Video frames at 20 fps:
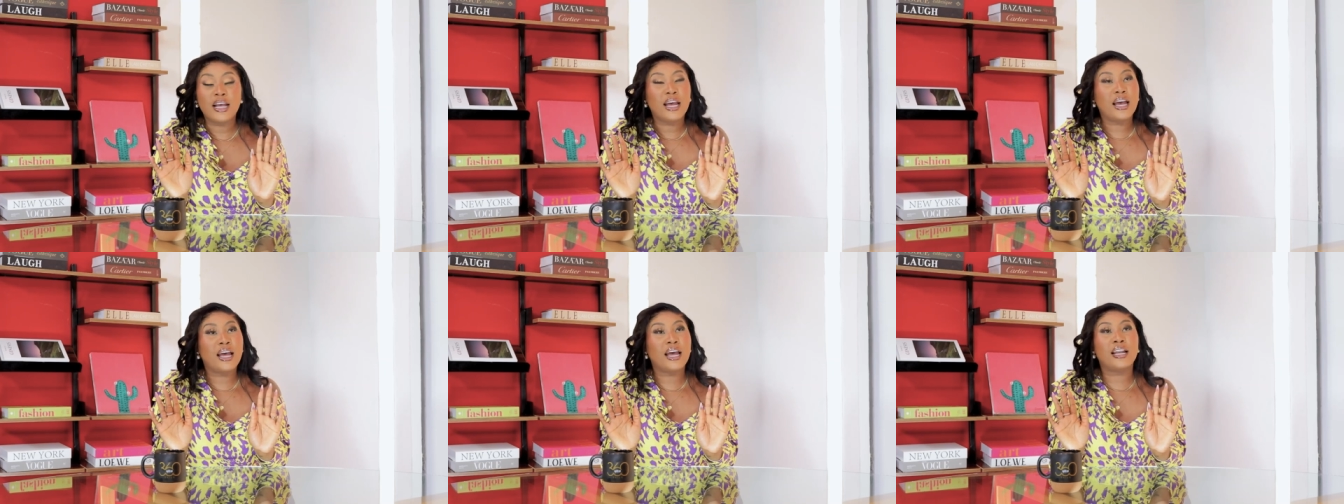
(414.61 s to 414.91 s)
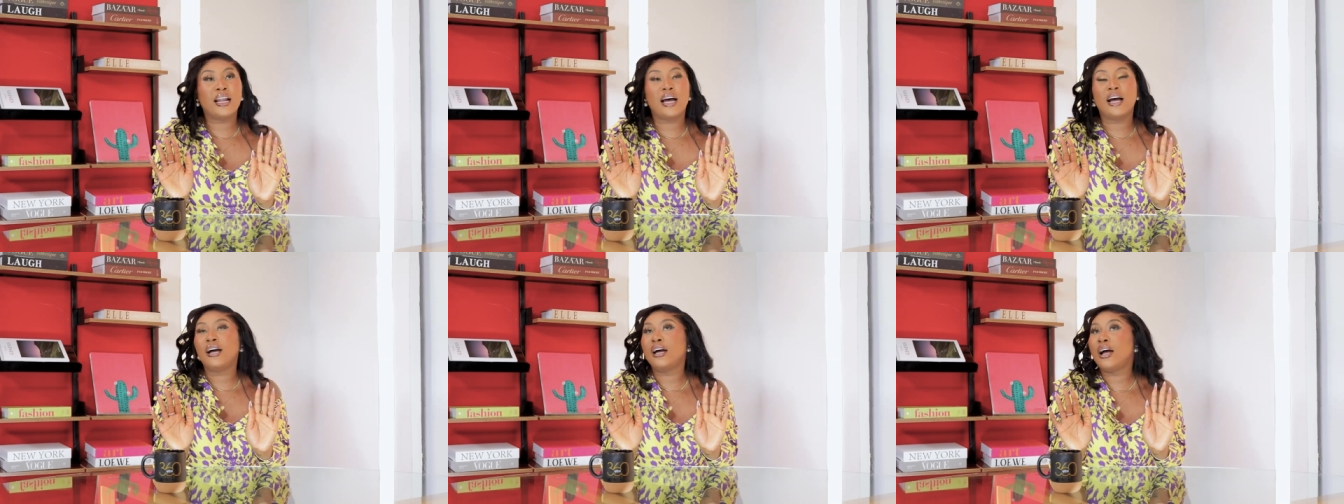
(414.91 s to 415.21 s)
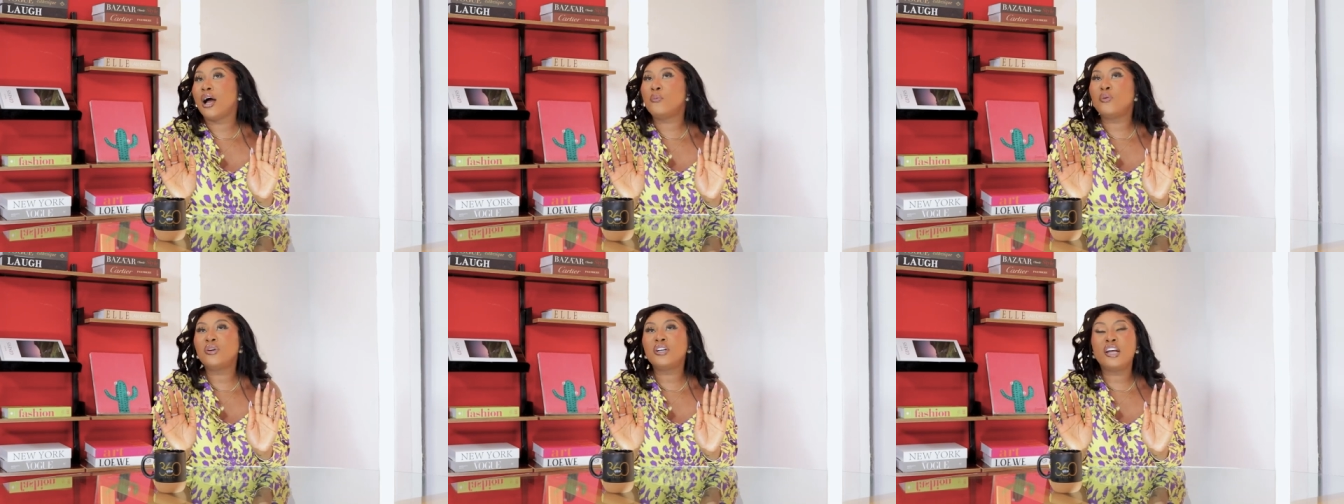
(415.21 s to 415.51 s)
And
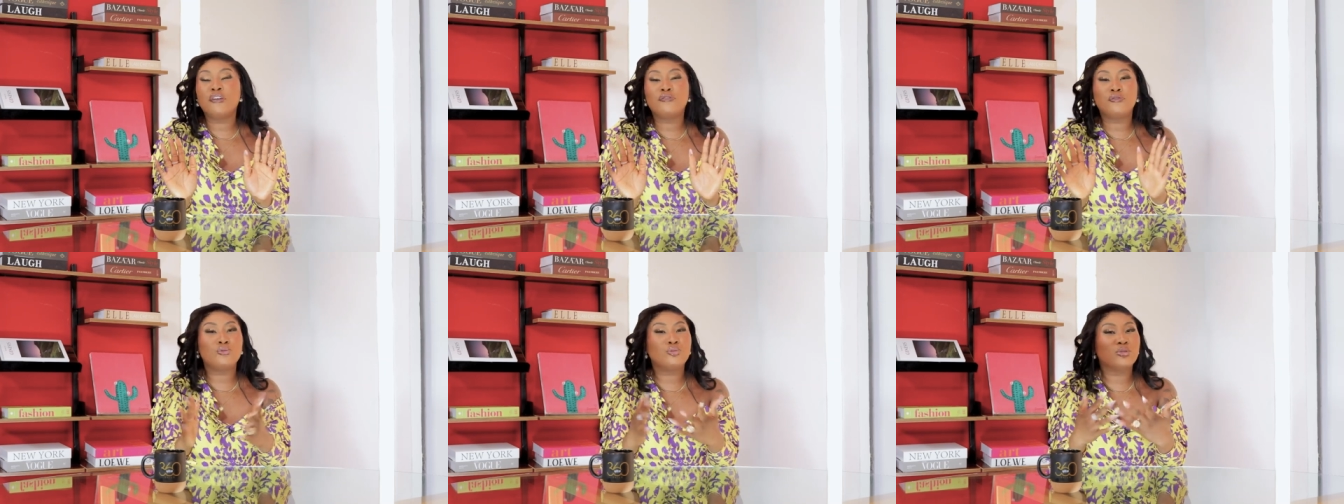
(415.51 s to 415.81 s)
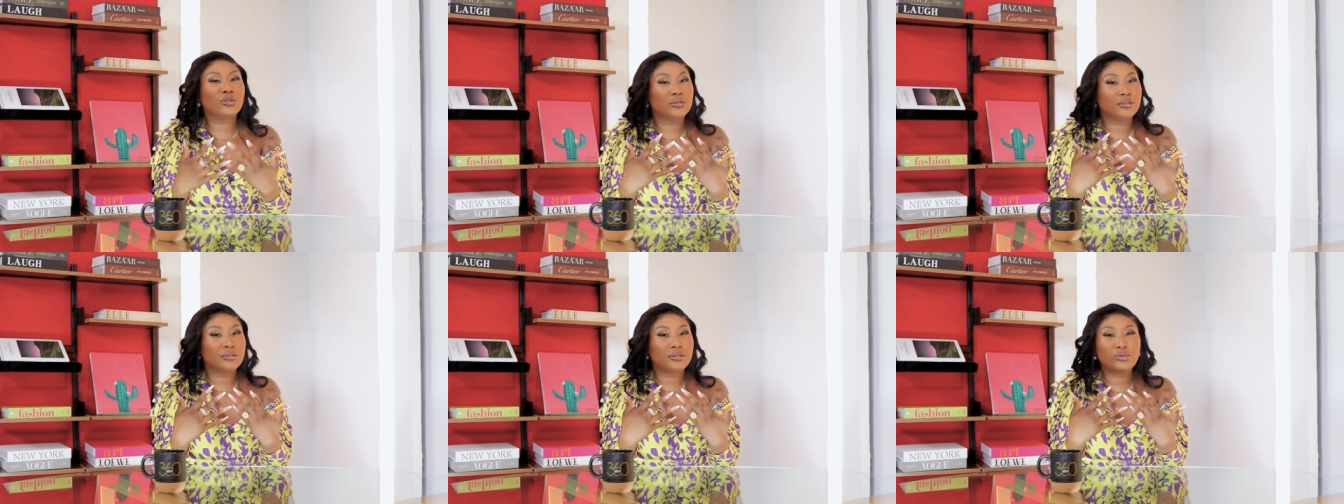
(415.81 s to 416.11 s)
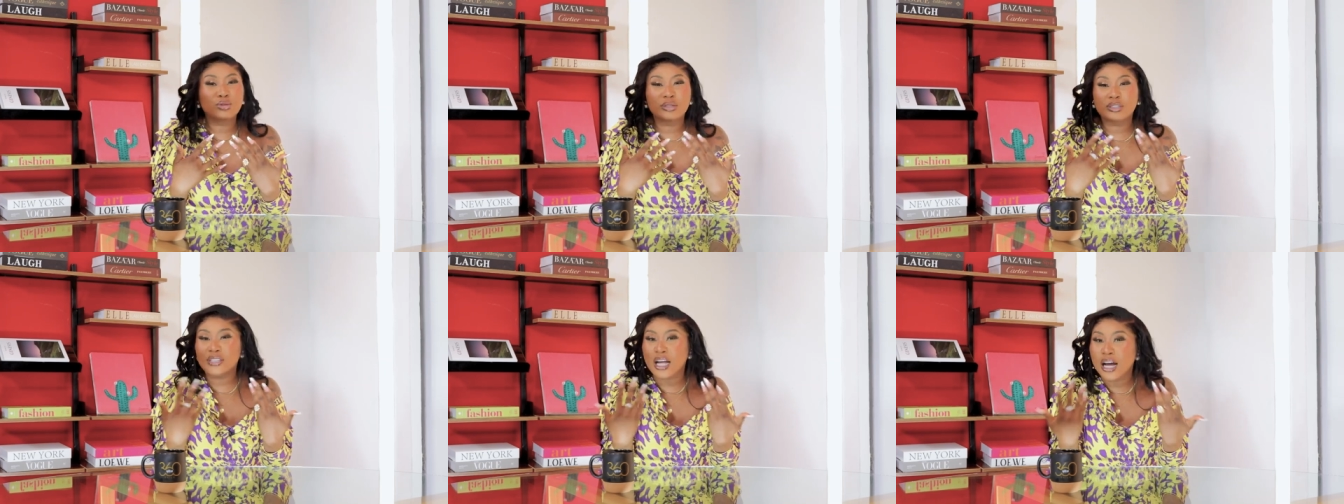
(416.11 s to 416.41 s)
I wonder if you,
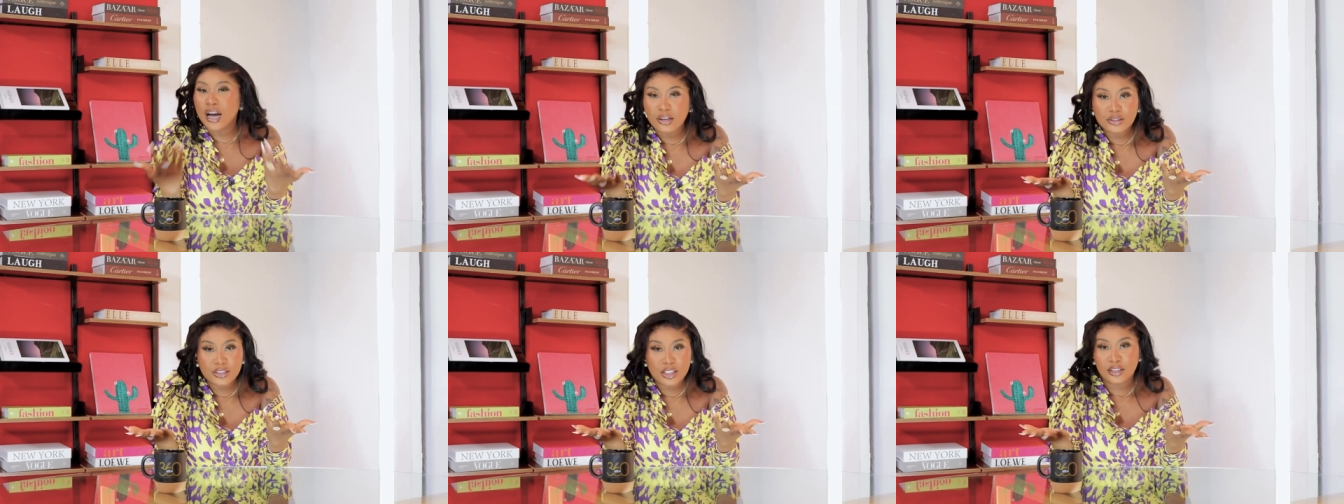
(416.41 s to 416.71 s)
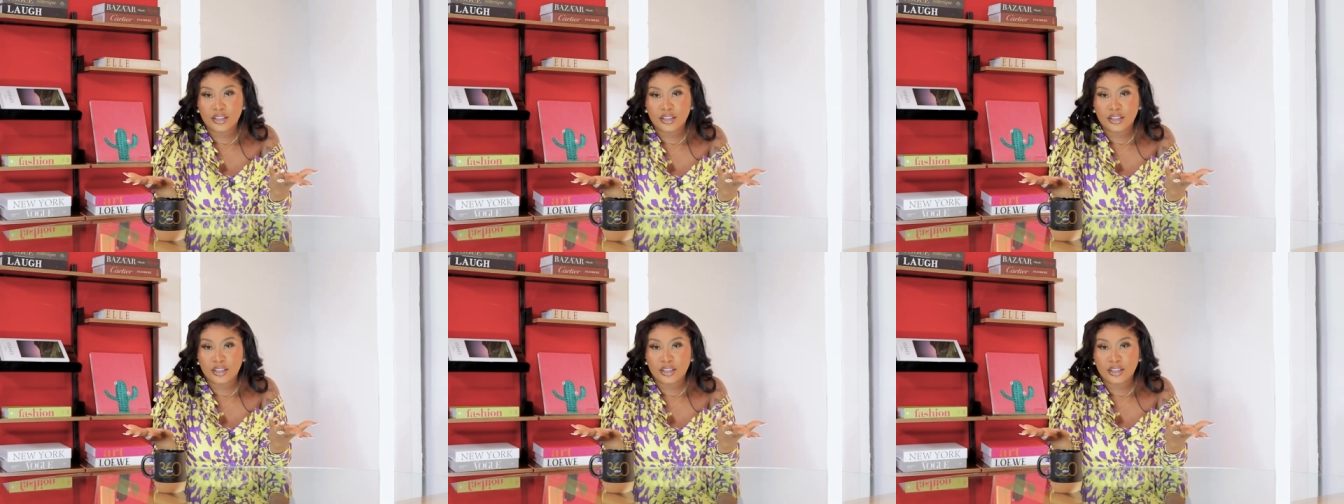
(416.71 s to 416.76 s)
who styles